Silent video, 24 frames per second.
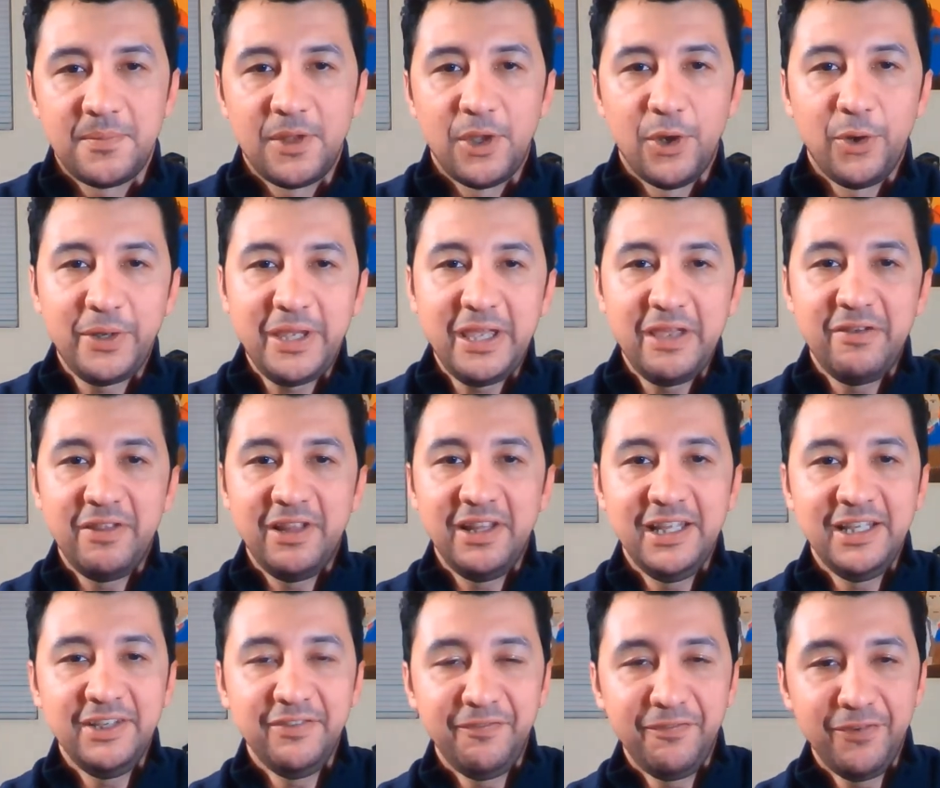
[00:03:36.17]
Okay,
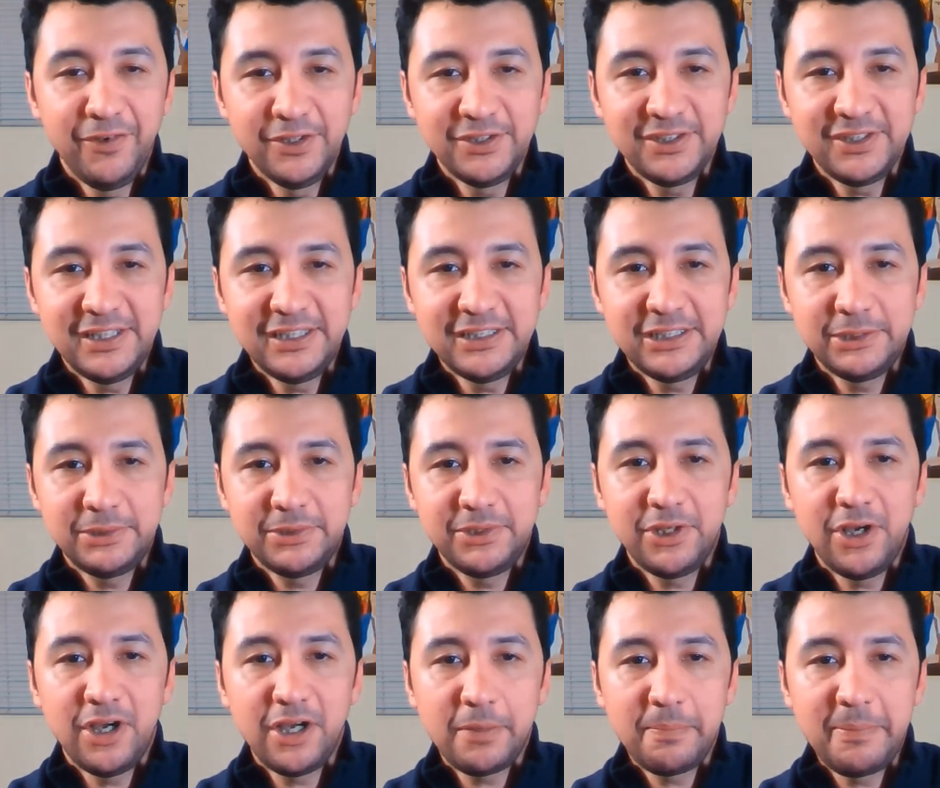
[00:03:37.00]
first let's
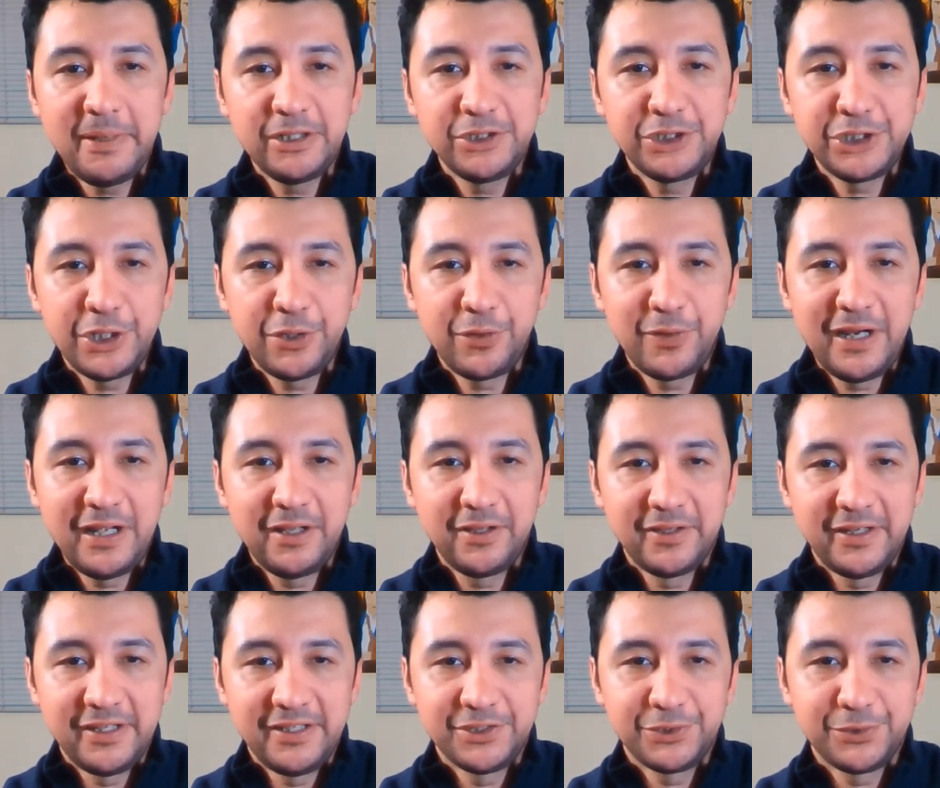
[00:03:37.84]
talk about
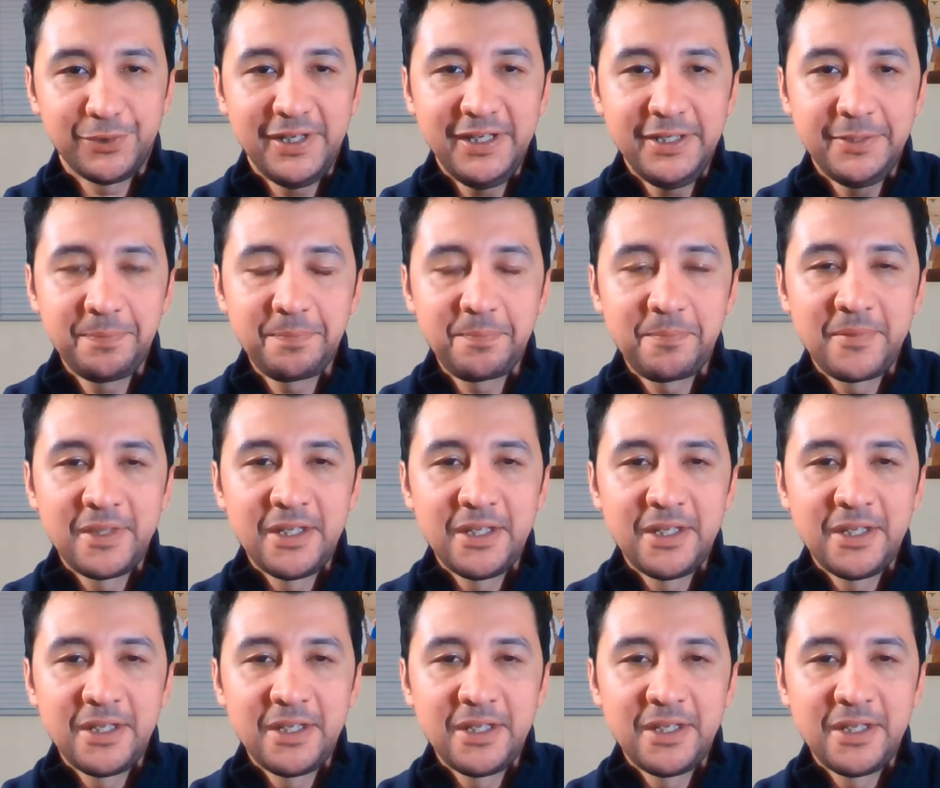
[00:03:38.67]
generalities, right?